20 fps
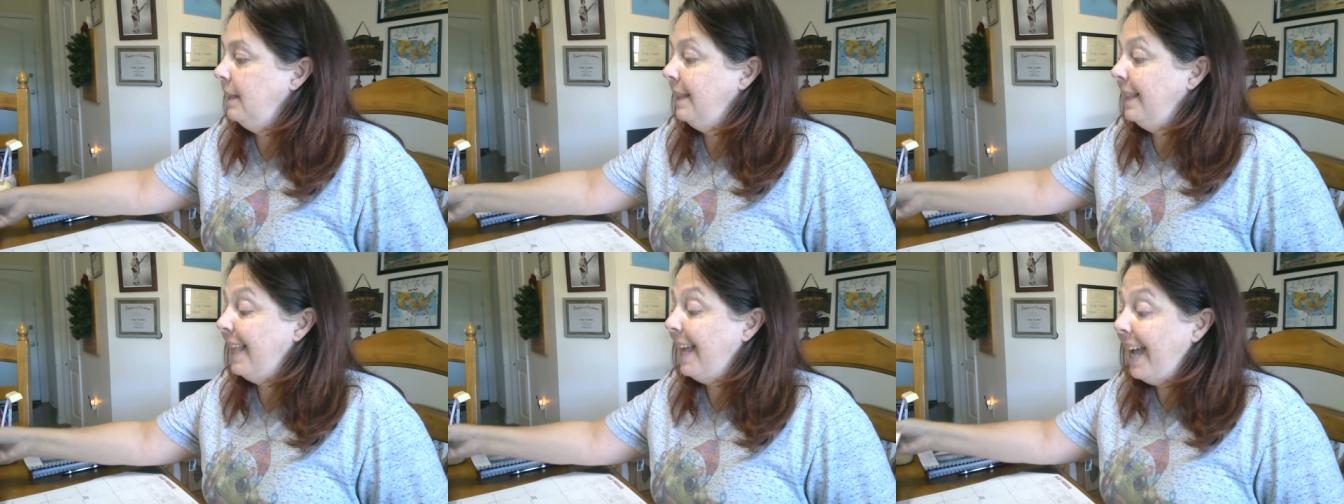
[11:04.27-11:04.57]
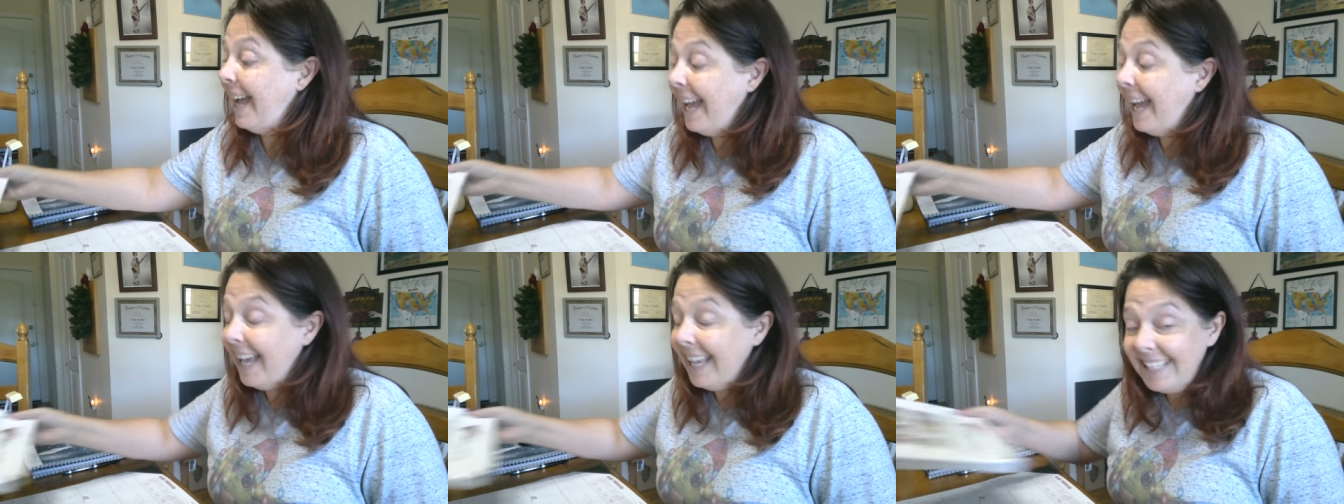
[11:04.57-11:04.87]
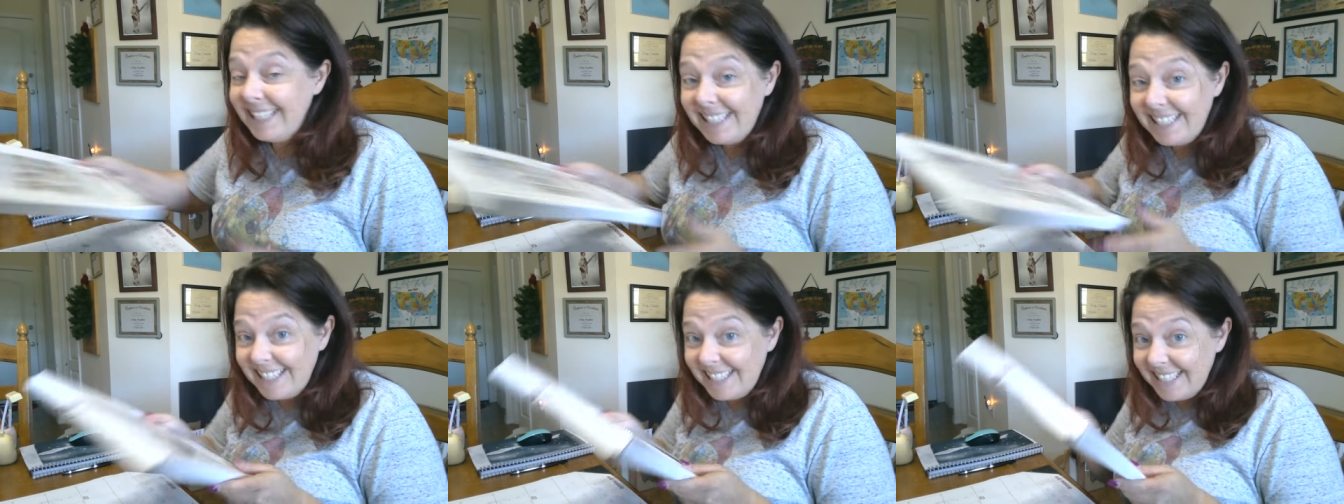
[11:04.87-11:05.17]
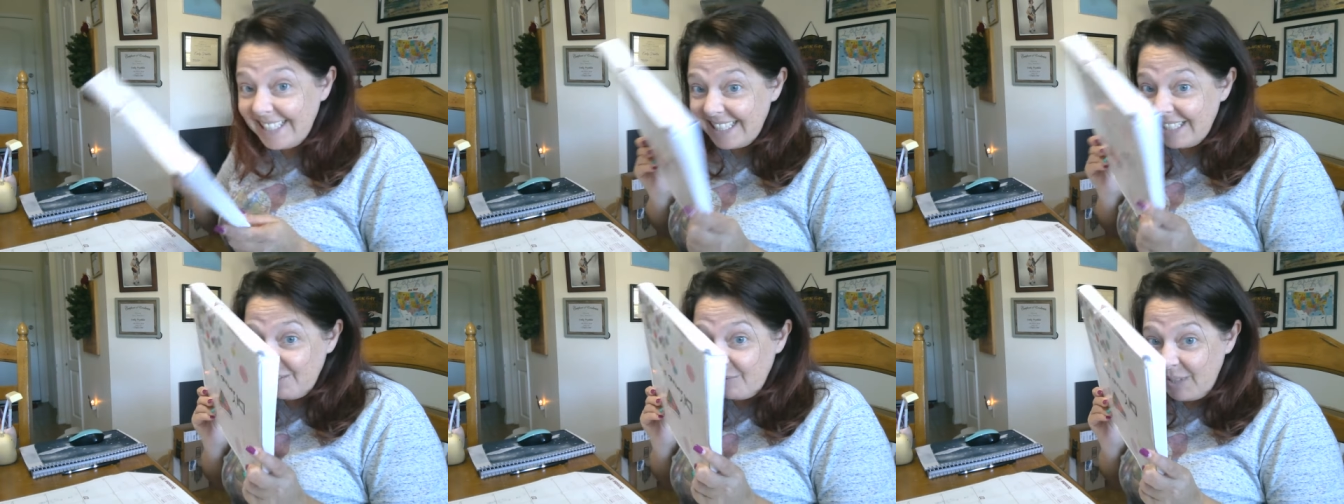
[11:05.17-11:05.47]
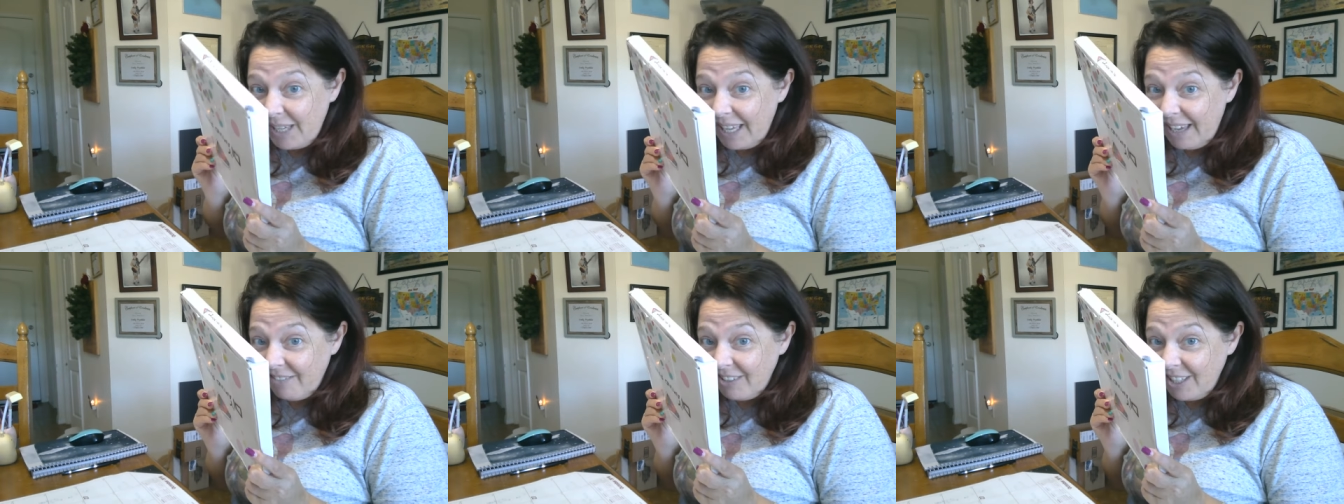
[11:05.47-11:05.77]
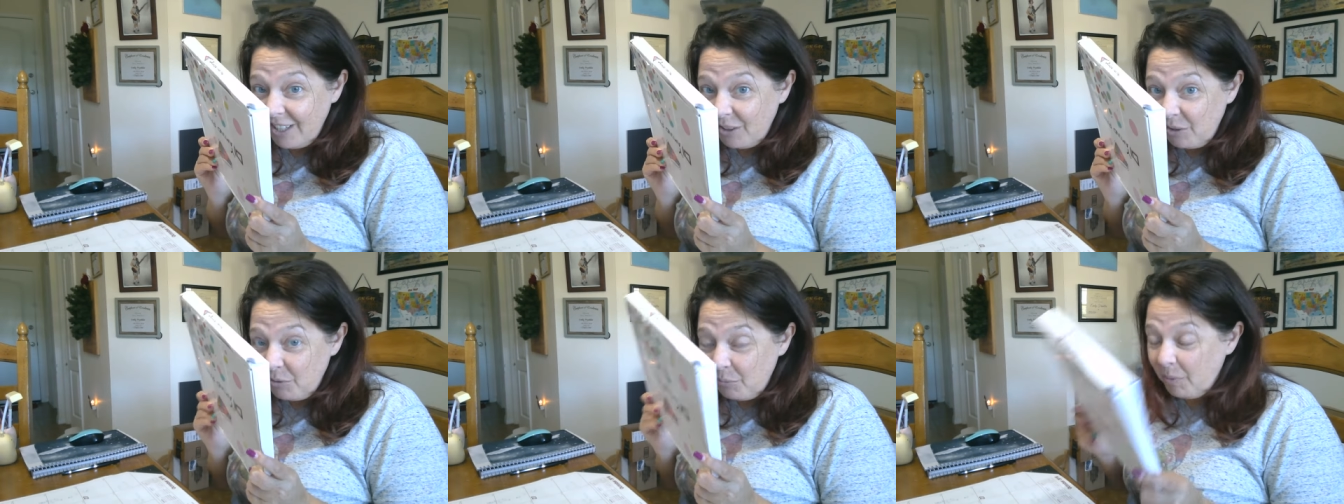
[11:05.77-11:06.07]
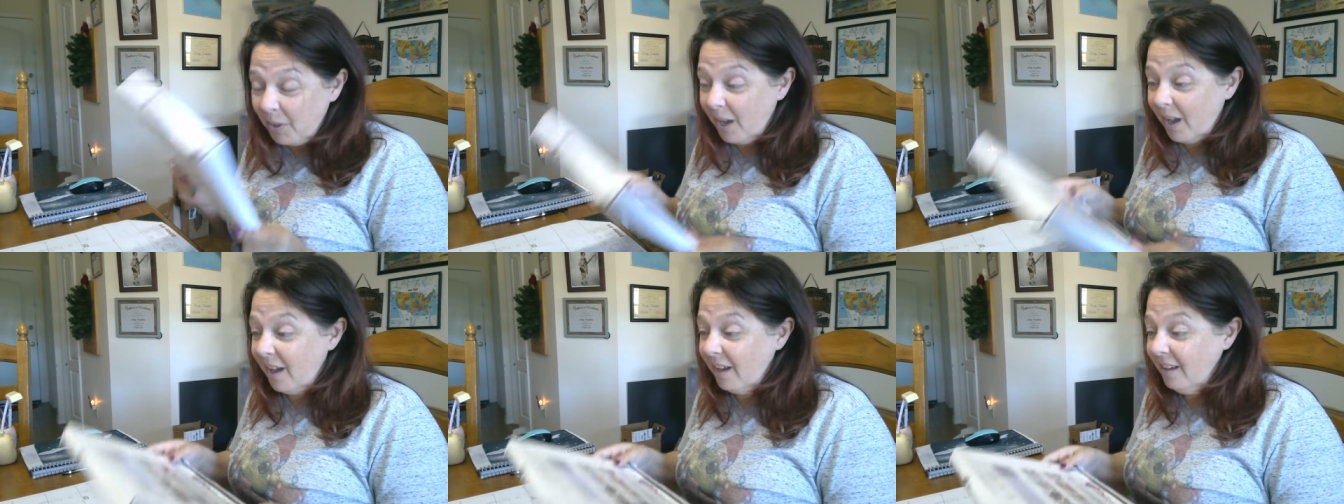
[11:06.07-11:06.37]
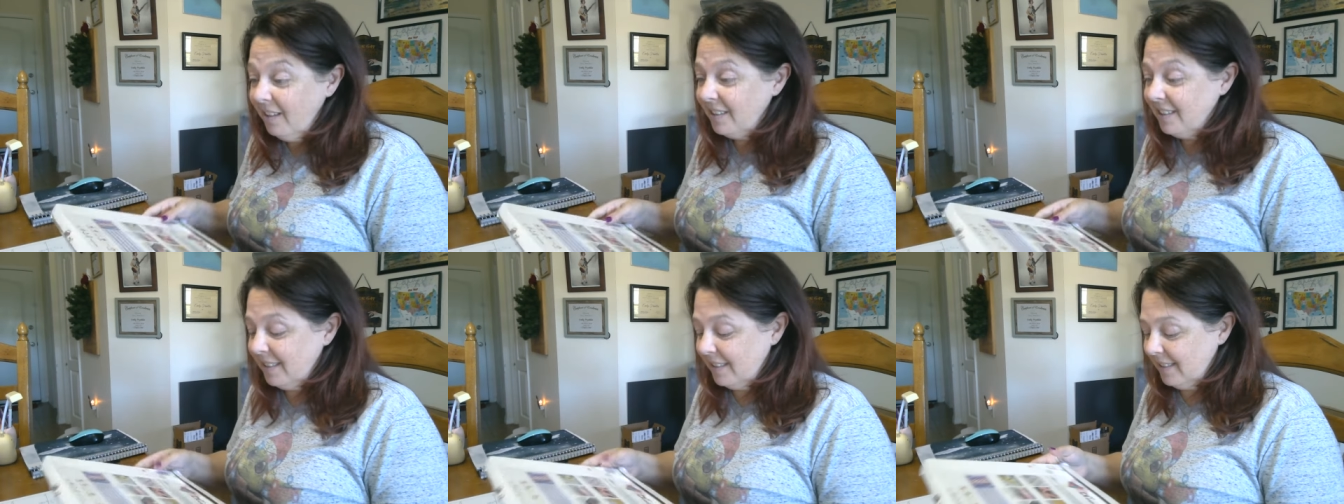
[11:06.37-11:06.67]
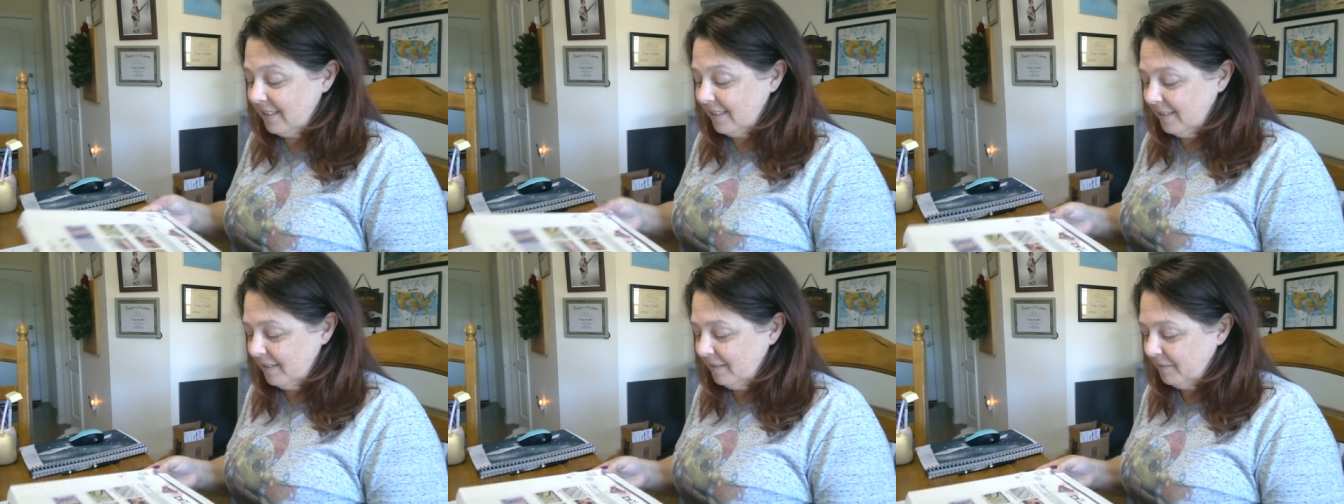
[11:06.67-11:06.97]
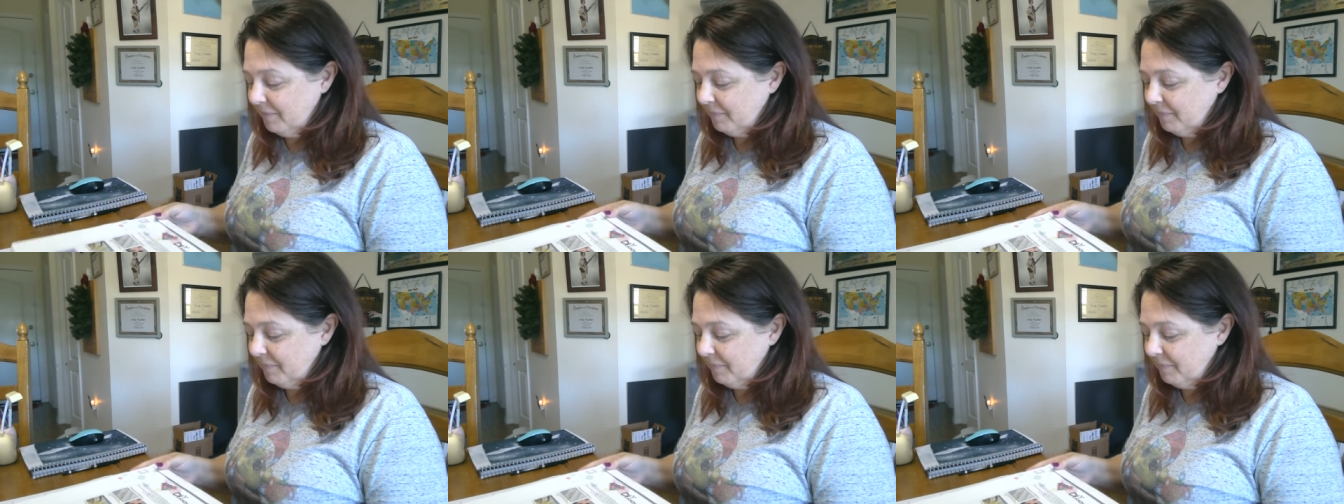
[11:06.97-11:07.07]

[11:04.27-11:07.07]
last, we have another box.